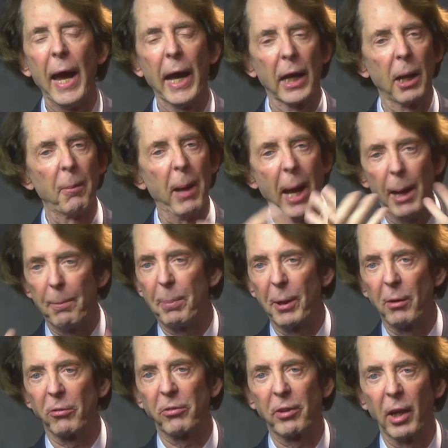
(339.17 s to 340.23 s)
and I'm happy
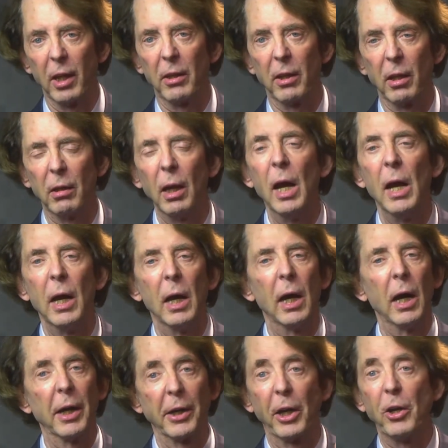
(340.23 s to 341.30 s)
to say that
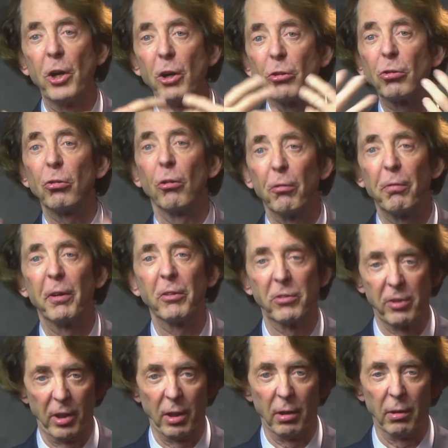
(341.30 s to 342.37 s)
an initial
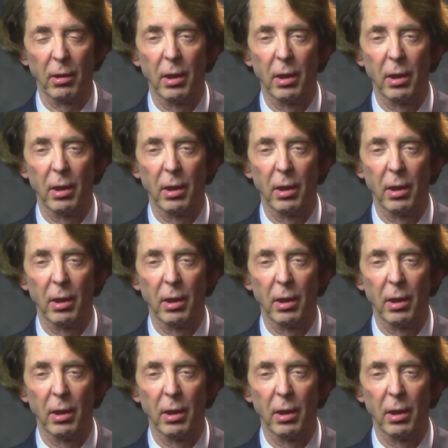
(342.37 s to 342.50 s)
visit